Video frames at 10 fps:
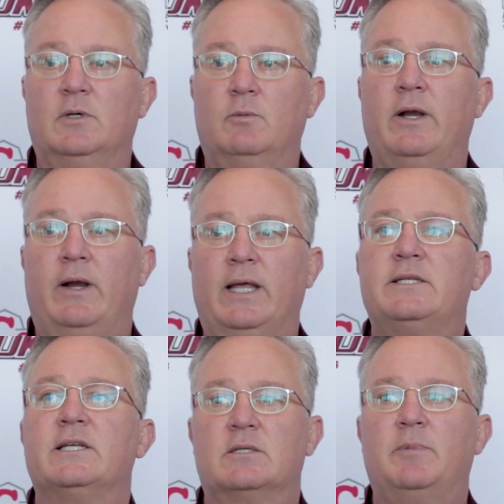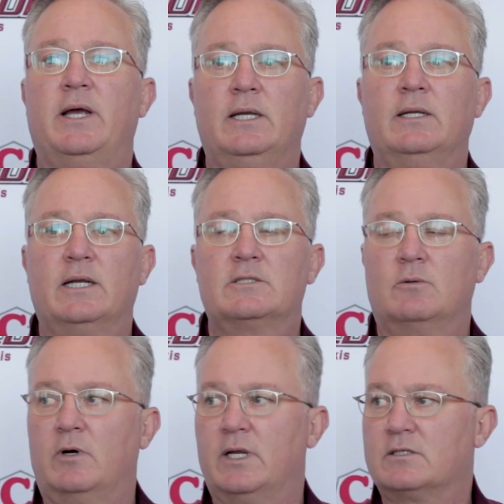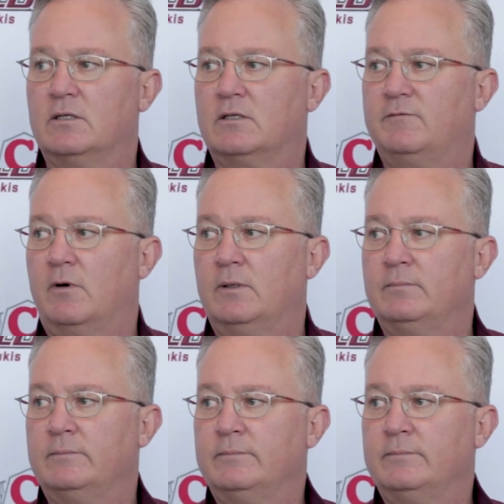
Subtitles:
but we are anticipating that. That's the word I was looking for.